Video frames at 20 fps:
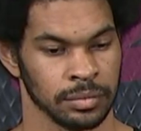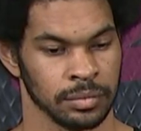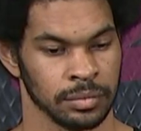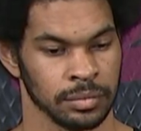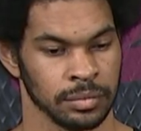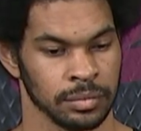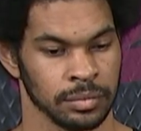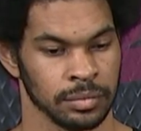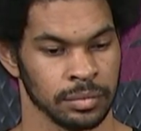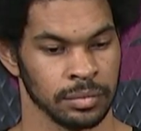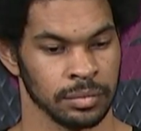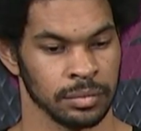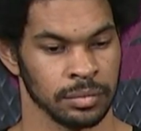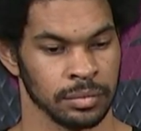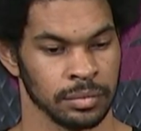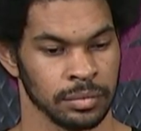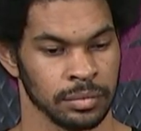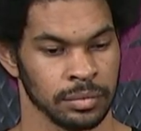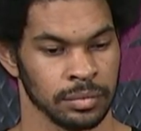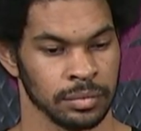
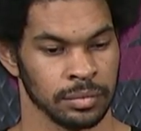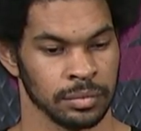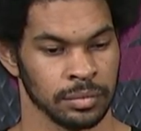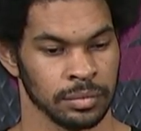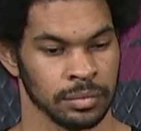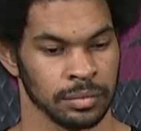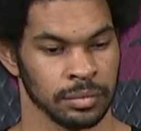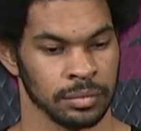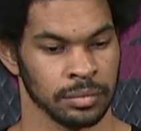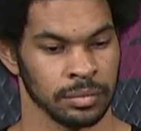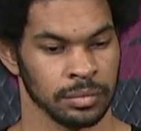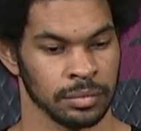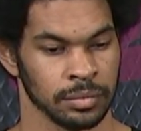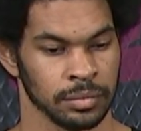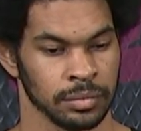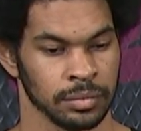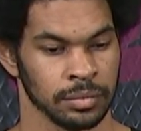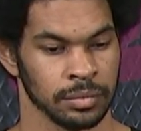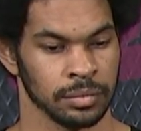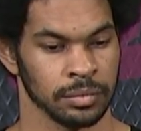
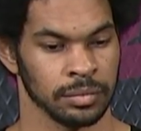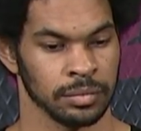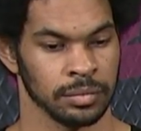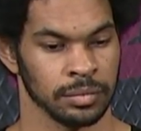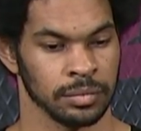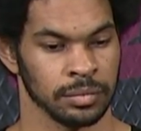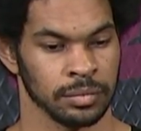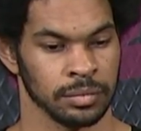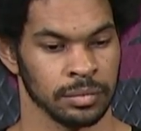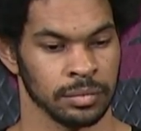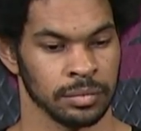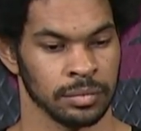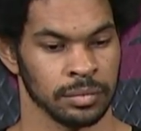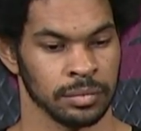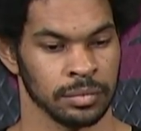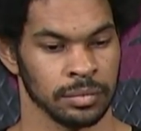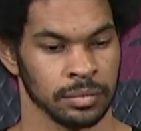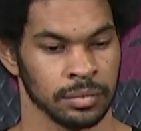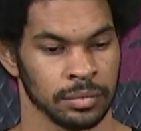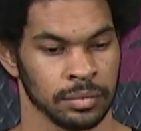
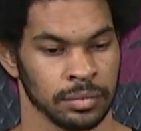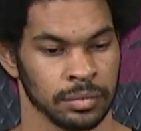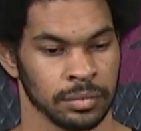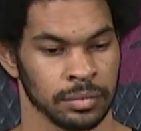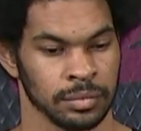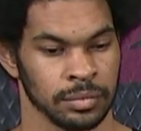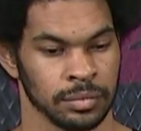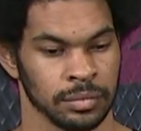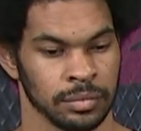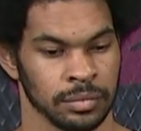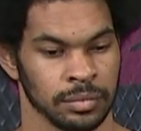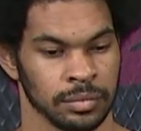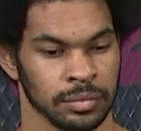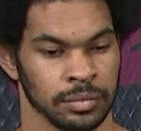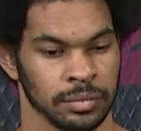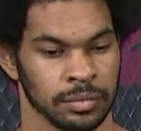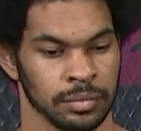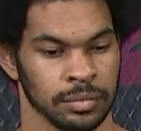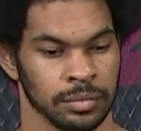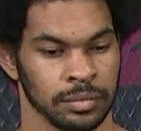
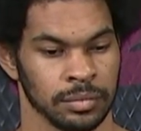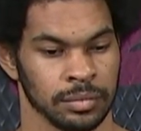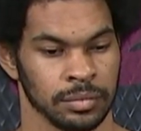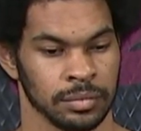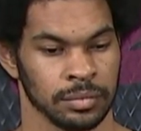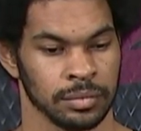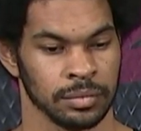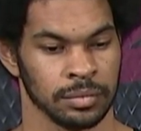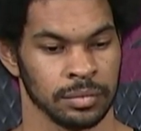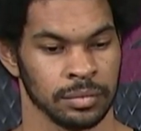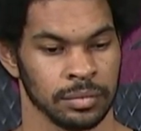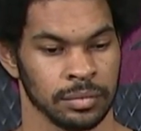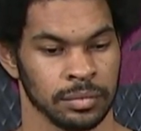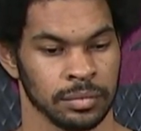(not speaking)